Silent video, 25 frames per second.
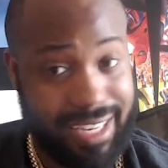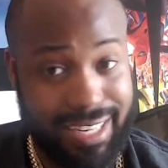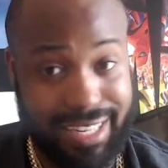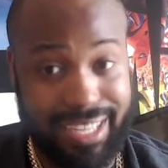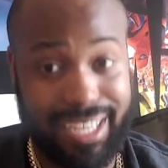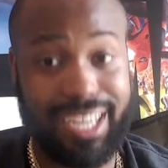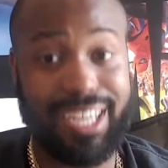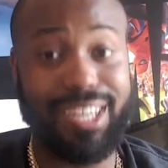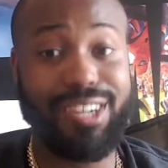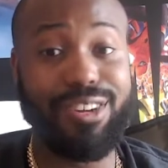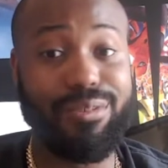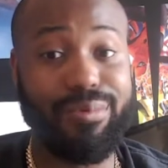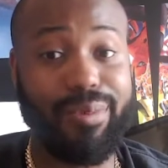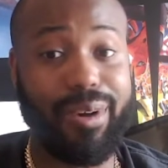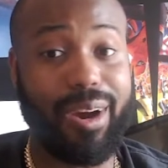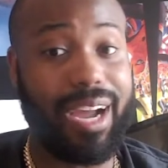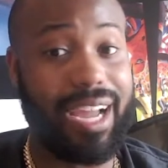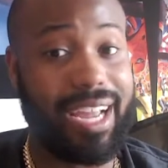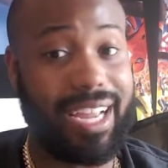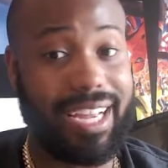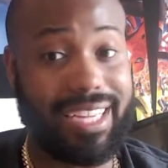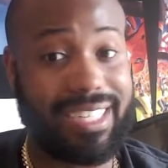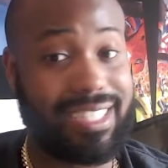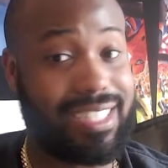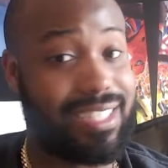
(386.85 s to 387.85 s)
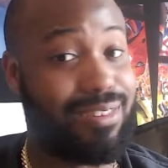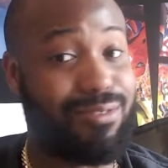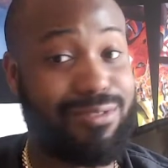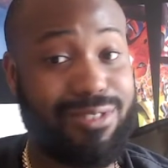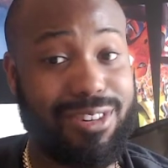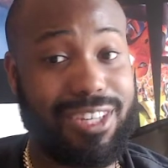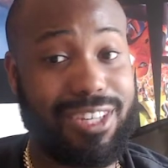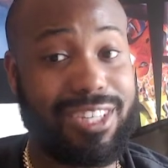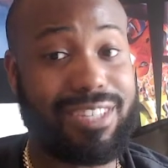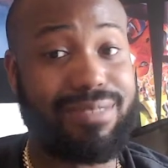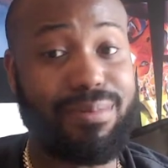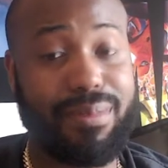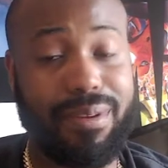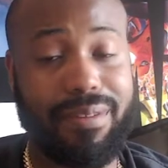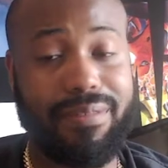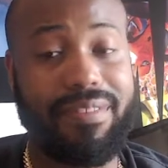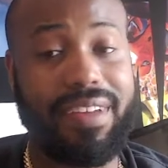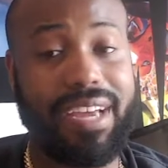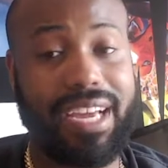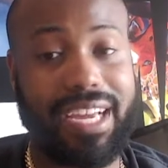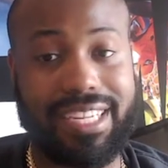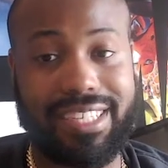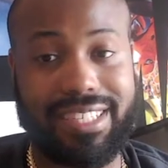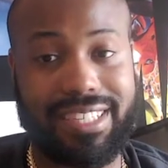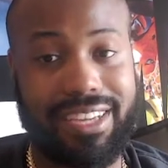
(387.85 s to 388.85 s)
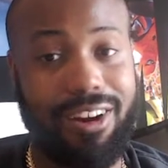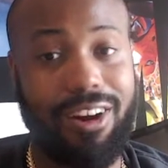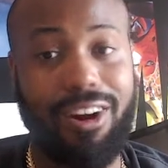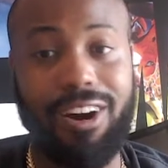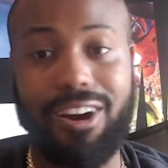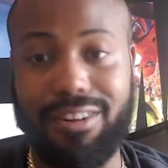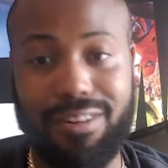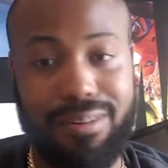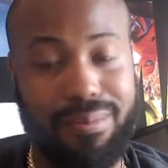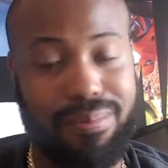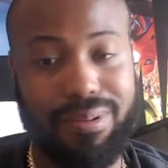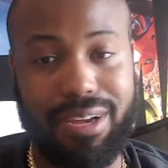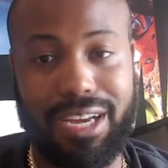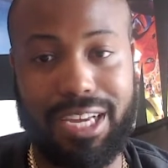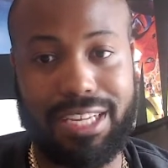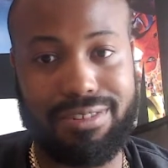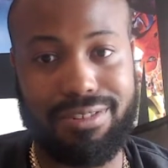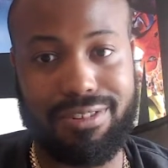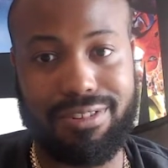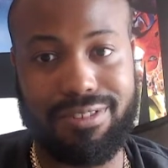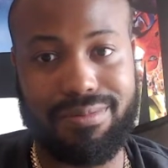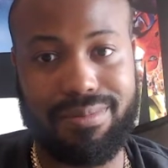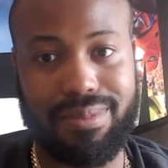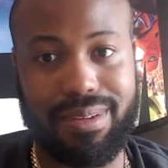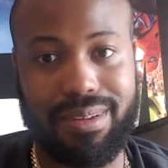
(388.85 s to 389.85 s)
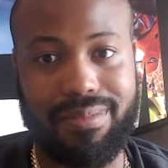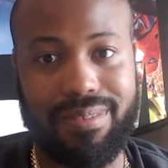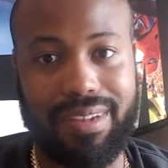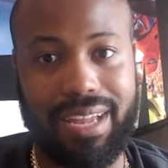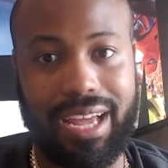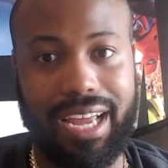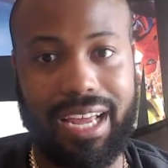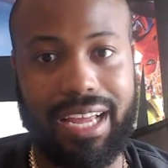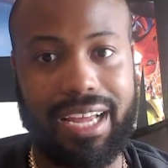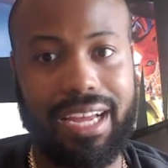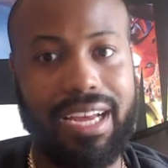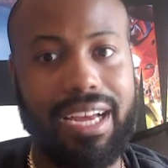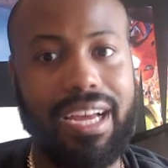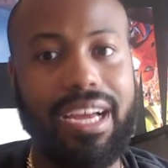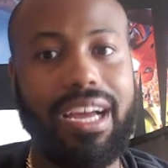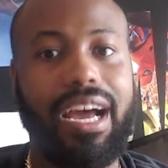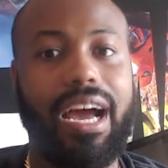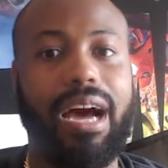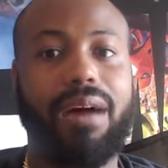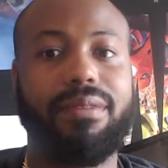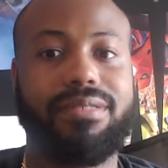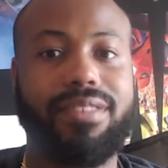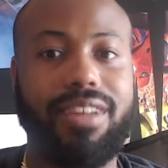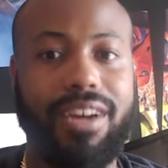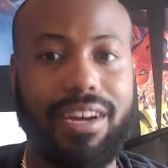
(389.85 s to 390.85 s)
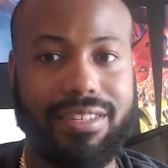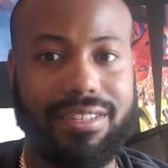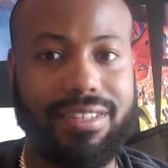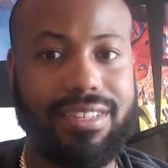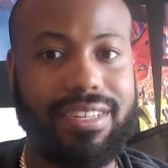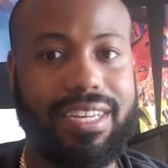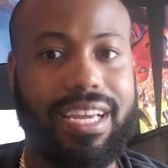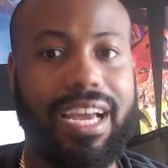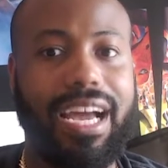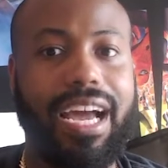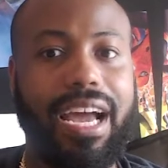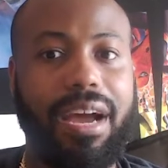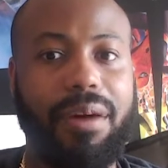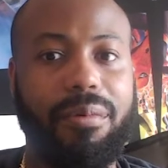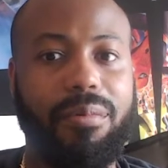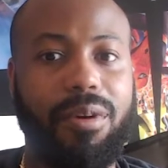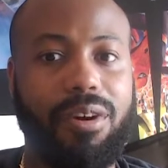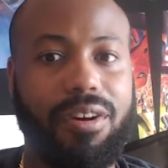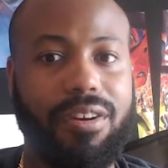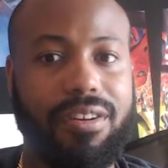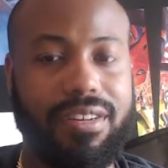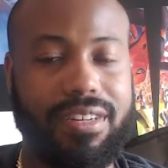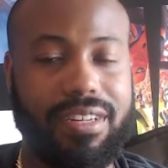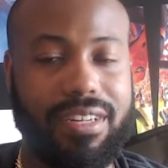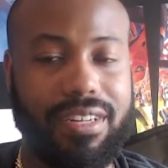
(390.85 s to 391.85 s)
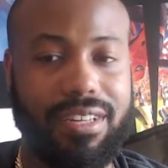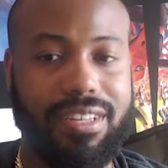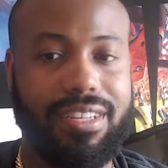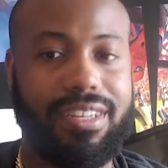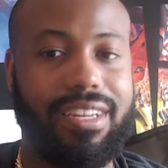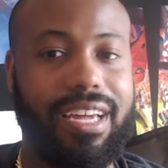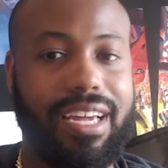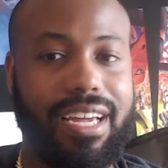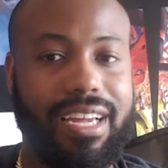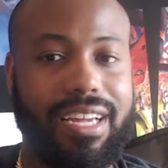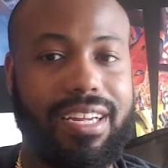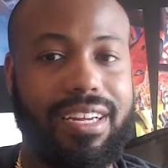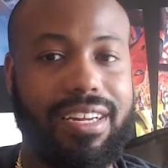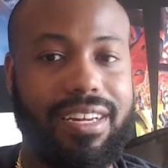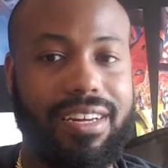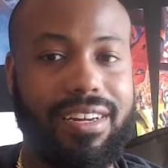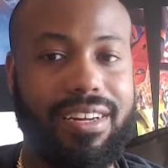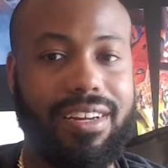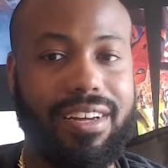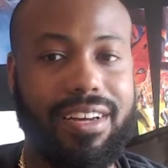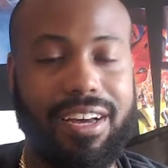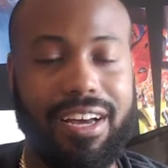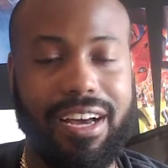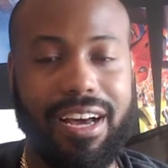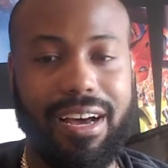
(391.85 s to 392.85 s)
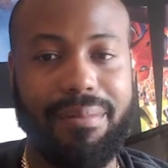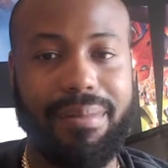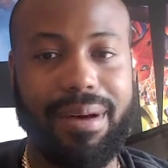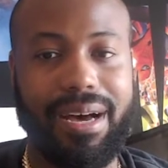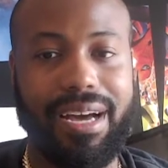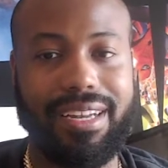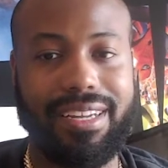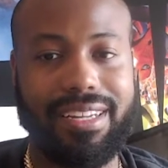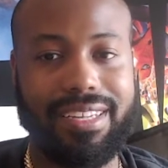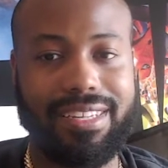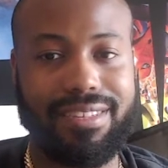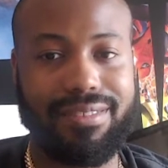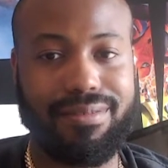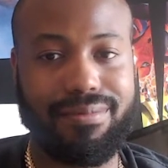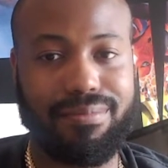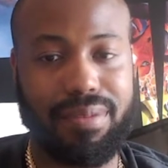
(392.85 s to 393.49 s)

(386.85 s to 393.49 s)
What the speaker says: Didn't do well. It's the Will Smith effect. It's hard to replace Will Smith. Like, I was talking to a guy at work the other day about this.